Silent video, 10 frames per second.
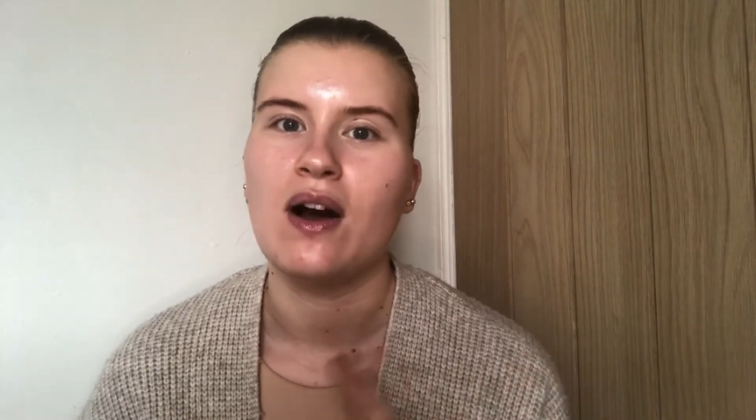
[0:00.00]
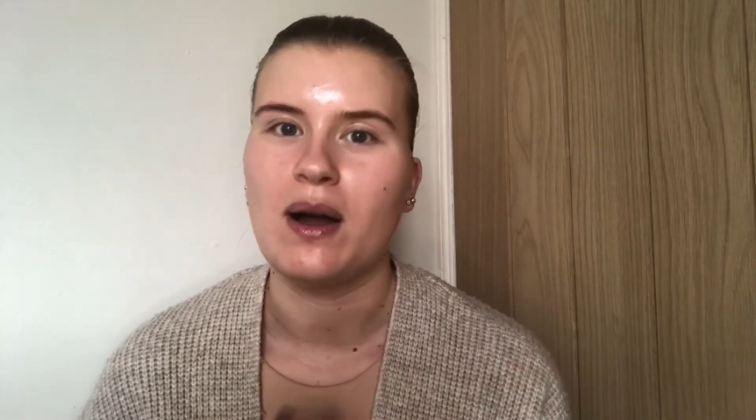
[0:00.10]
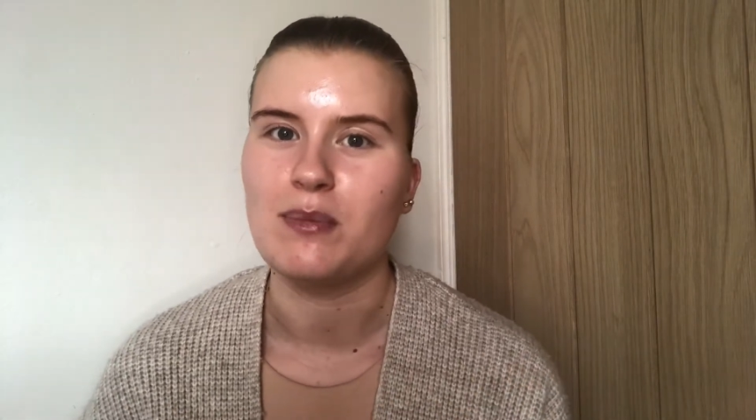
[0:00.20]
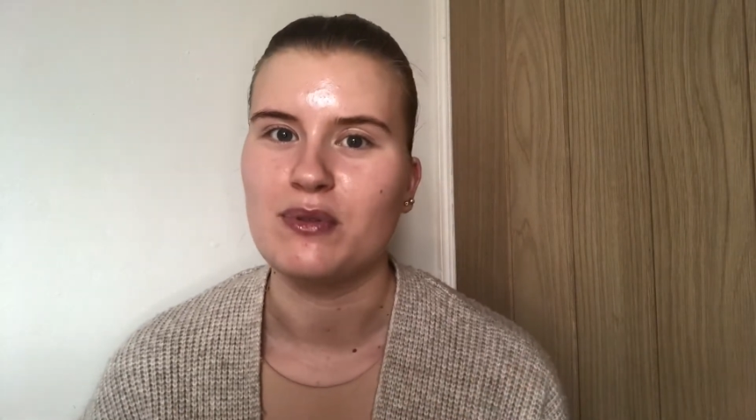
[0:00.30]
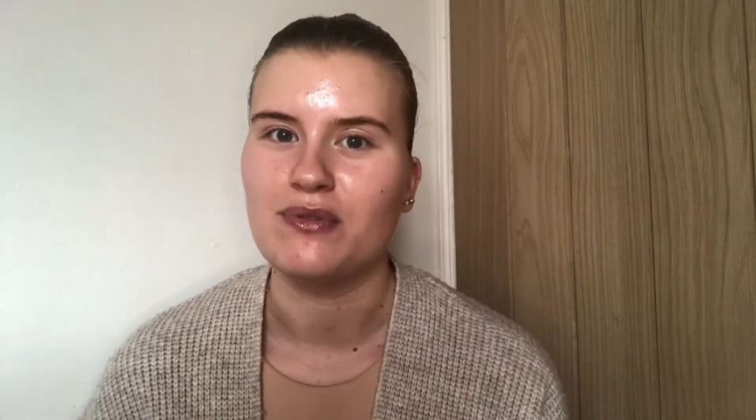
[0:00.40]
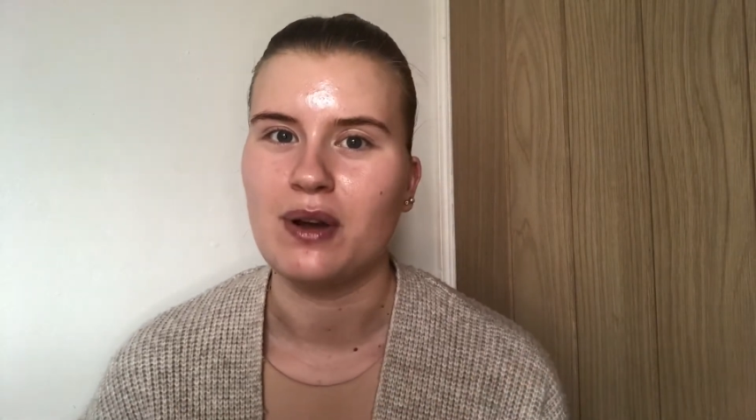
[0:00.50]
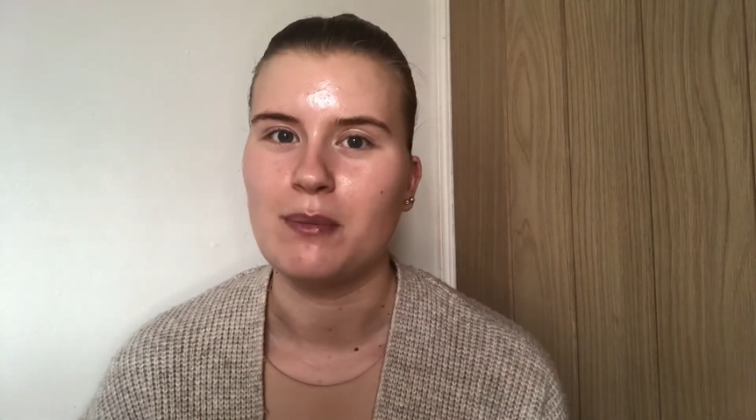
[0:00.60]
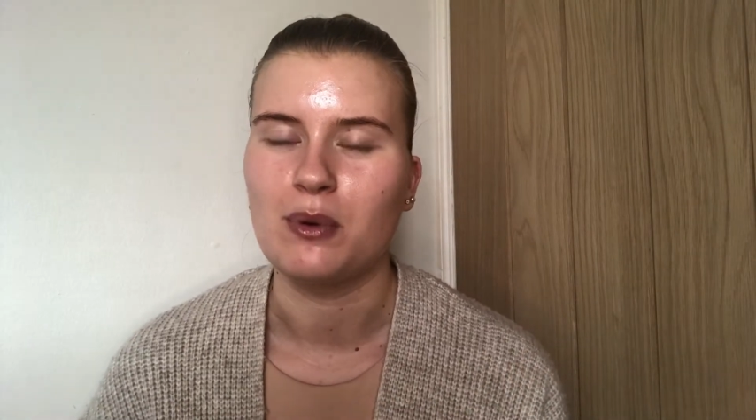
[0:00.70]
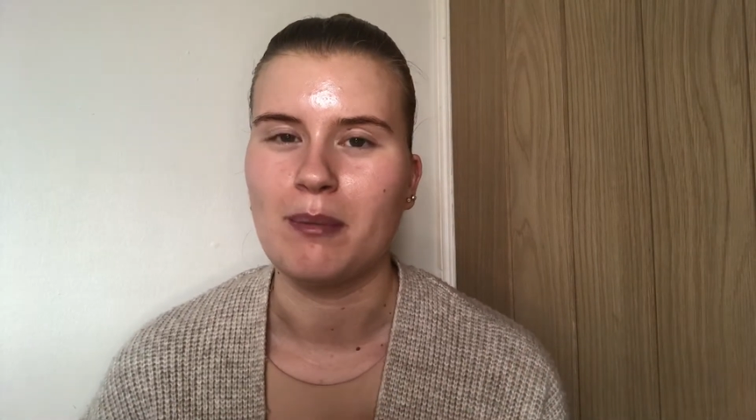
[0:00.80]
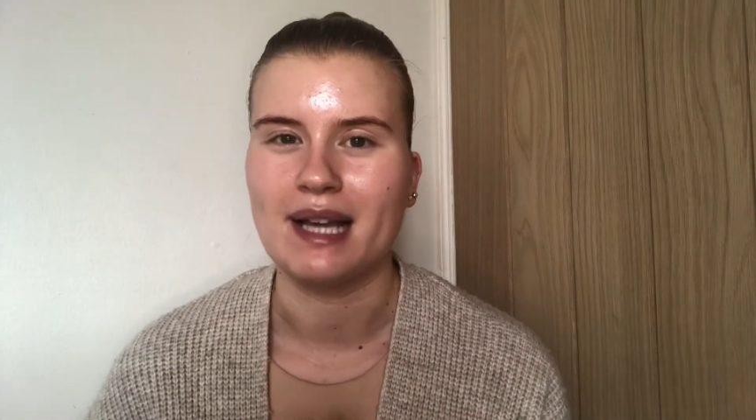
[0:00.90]
I prefer
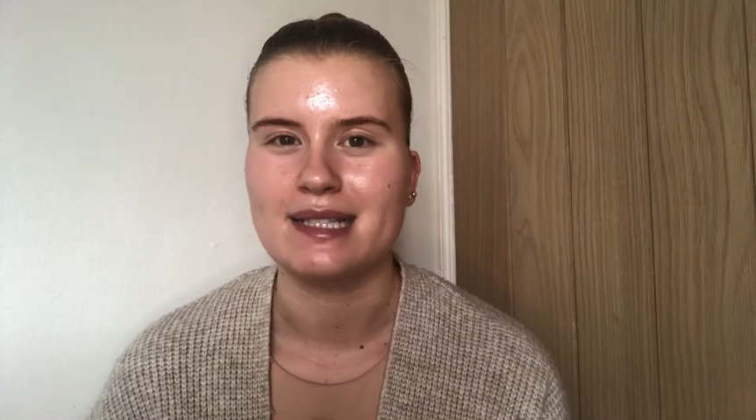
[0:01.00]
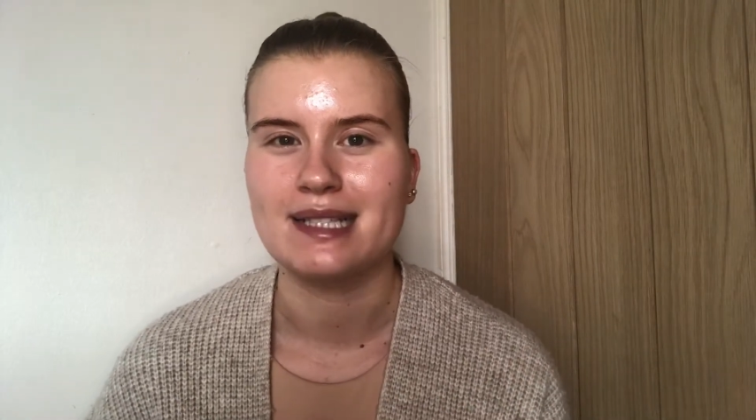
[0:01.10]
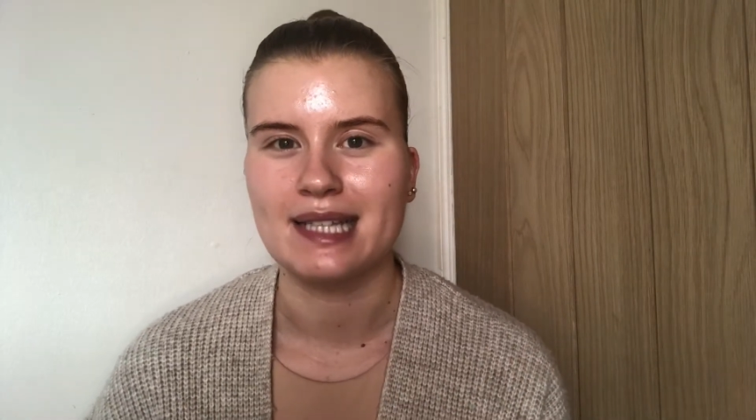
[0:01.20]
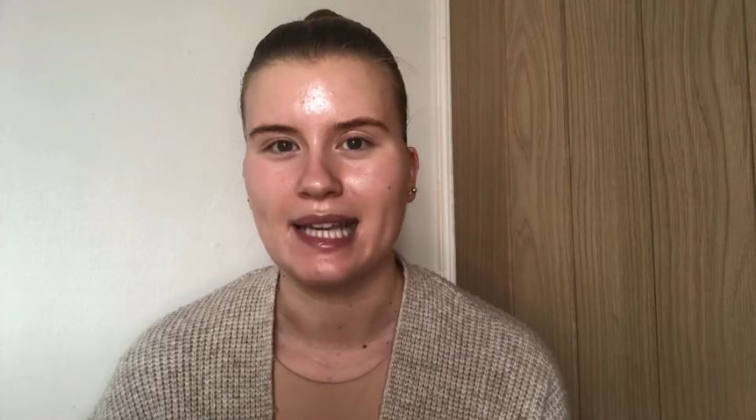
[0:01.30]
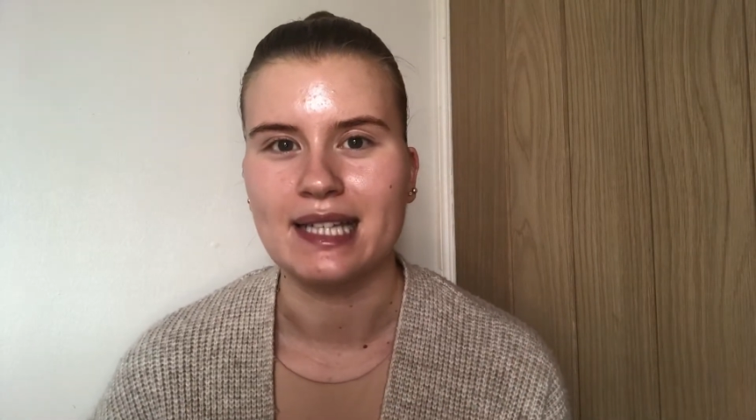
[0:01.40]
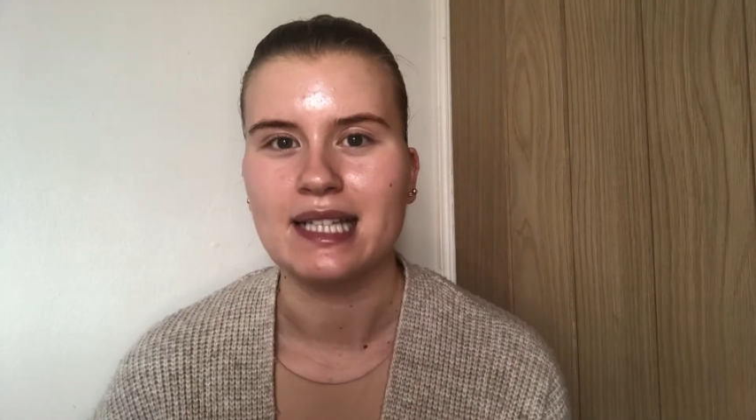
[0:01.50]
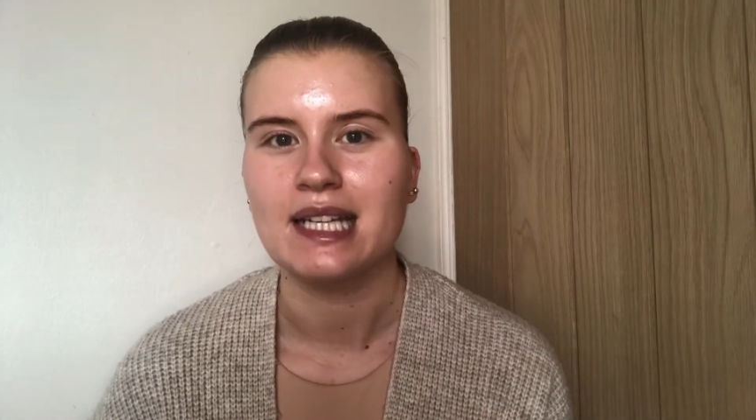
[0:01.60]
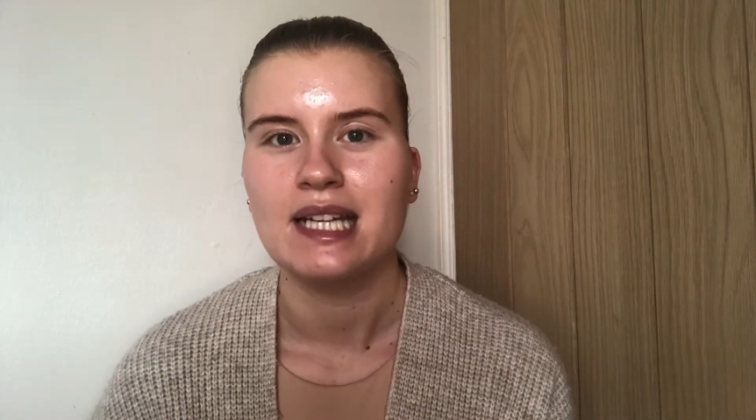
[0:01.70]
more matte skin.